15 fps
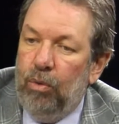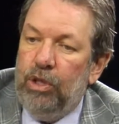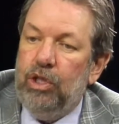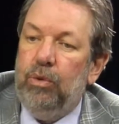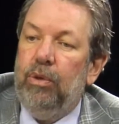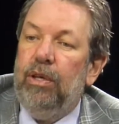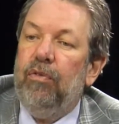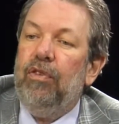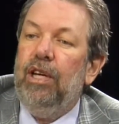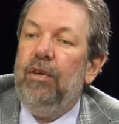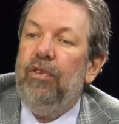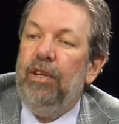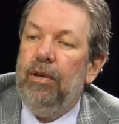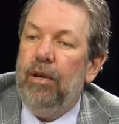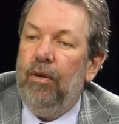which would have
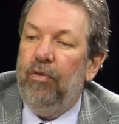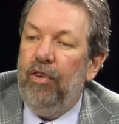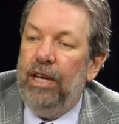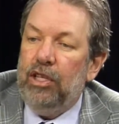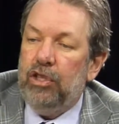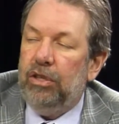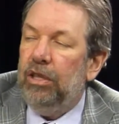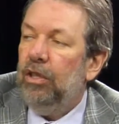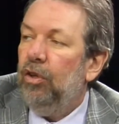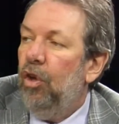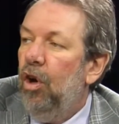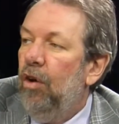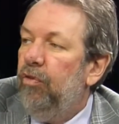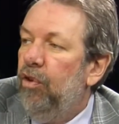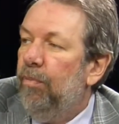given eventually
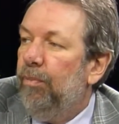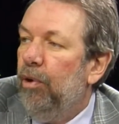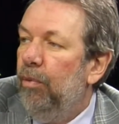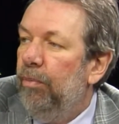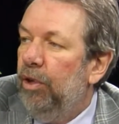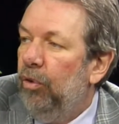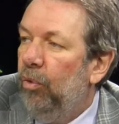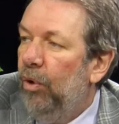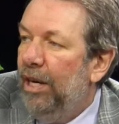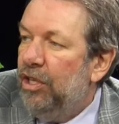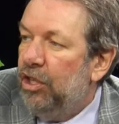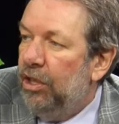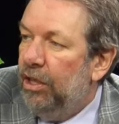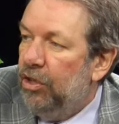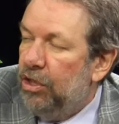lawful permanent
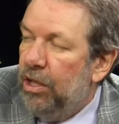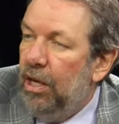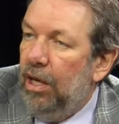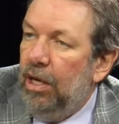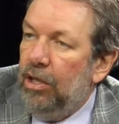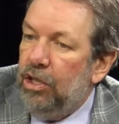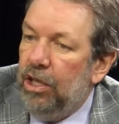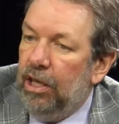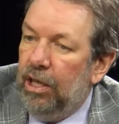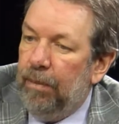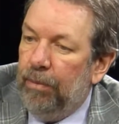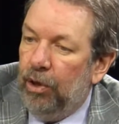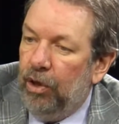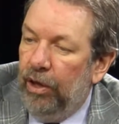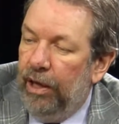residence to
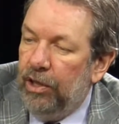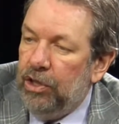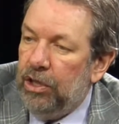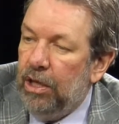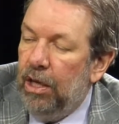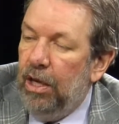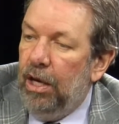immigrants.